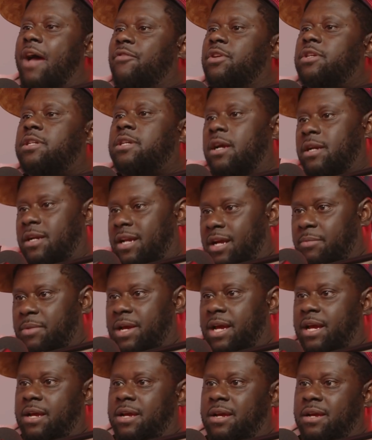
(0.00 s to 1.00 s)
it Sunday, man.
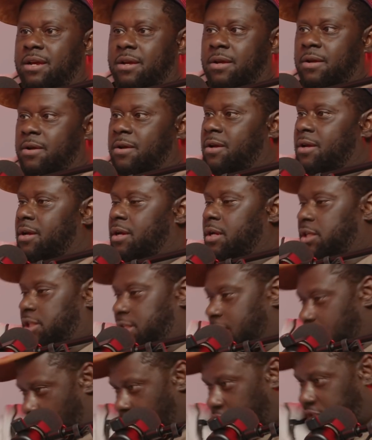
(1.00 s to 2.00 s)
Say less.
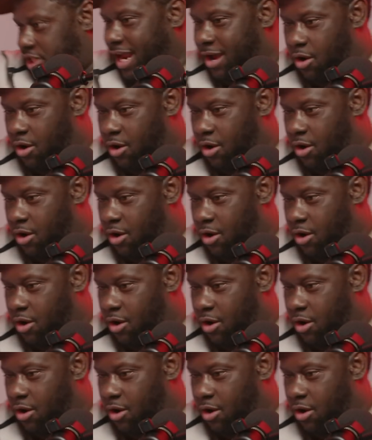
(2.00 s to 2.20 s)
Shake on, shake